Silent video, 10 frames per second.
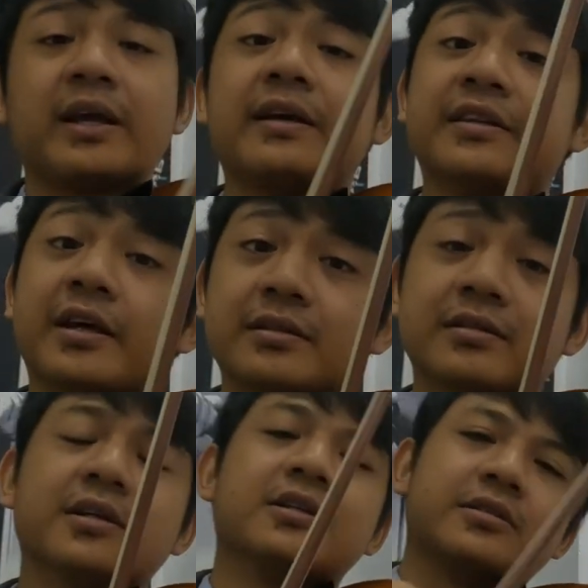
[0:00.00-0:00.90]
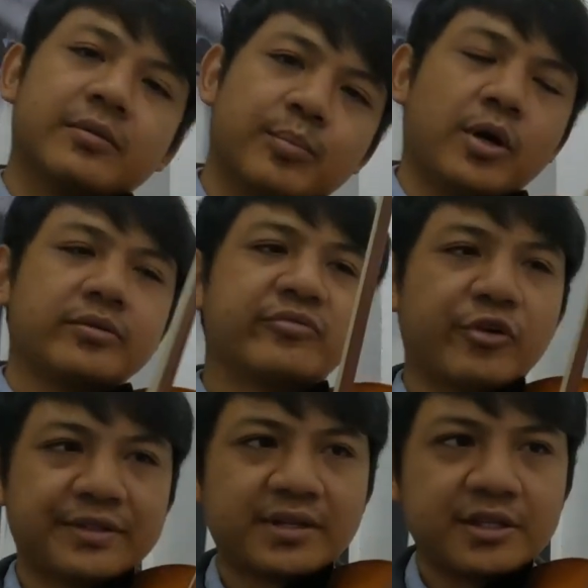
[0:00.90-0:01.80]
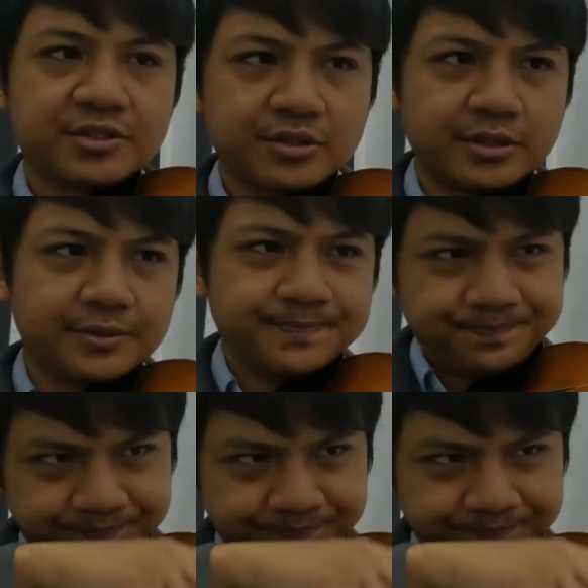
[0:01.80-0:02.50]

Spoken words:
And then the bottom voice answer.